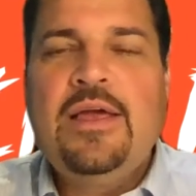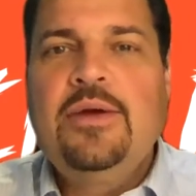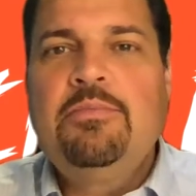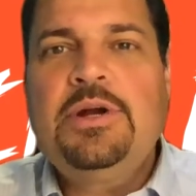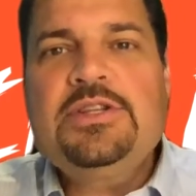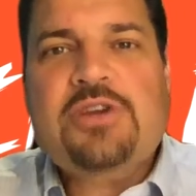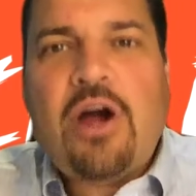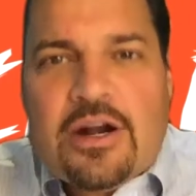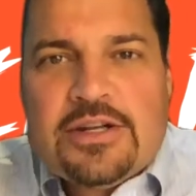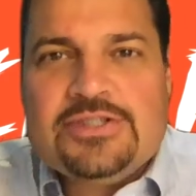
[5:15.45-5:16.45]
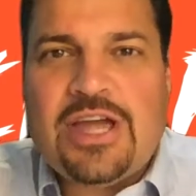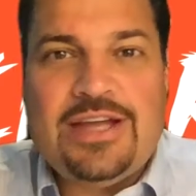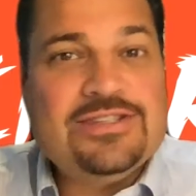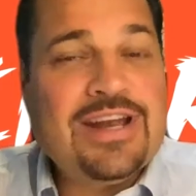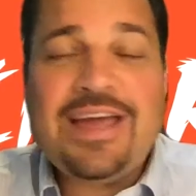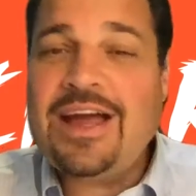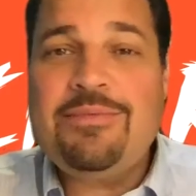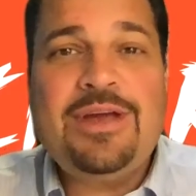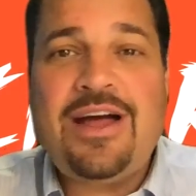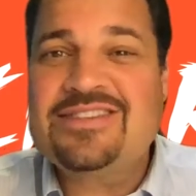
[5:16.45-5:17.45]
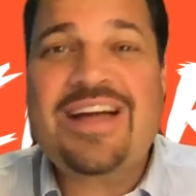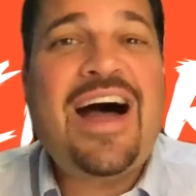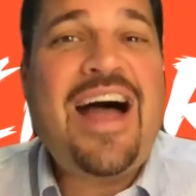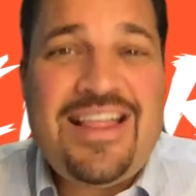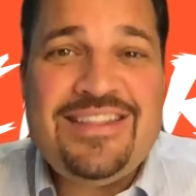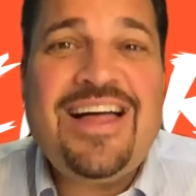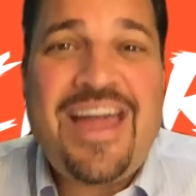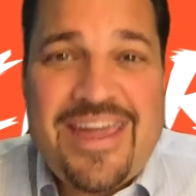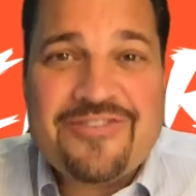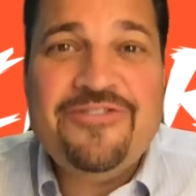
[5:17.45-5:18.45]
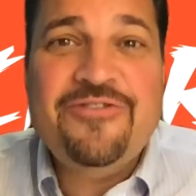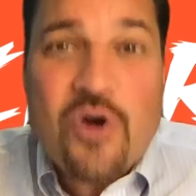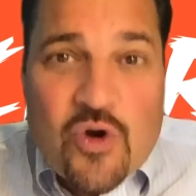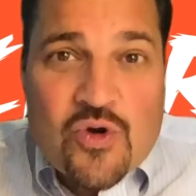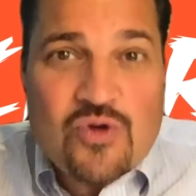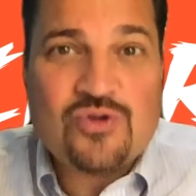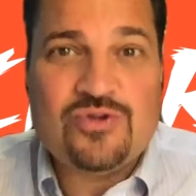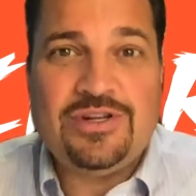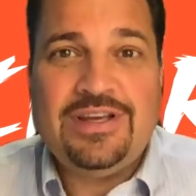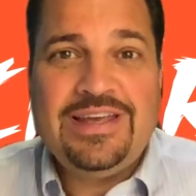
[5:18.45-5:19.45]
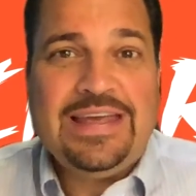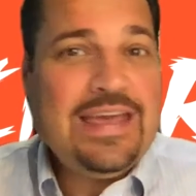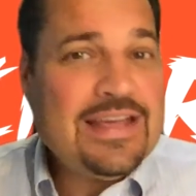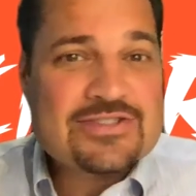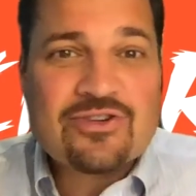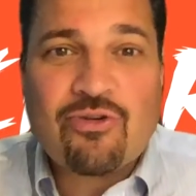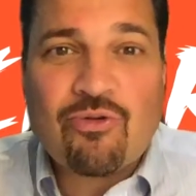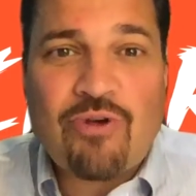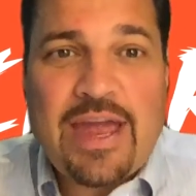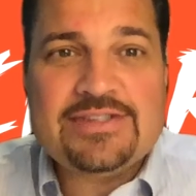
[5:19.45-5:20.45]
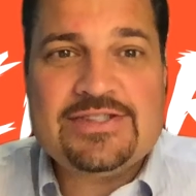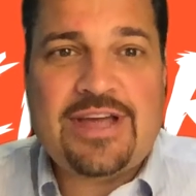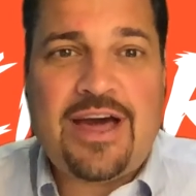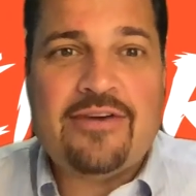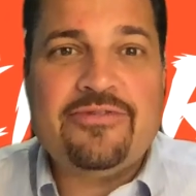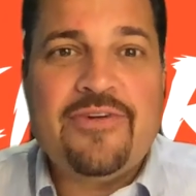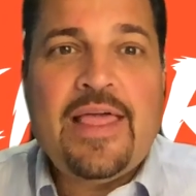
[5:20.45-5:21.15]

But it's hard to change. And I got to be honest, I like food. It's great stuff.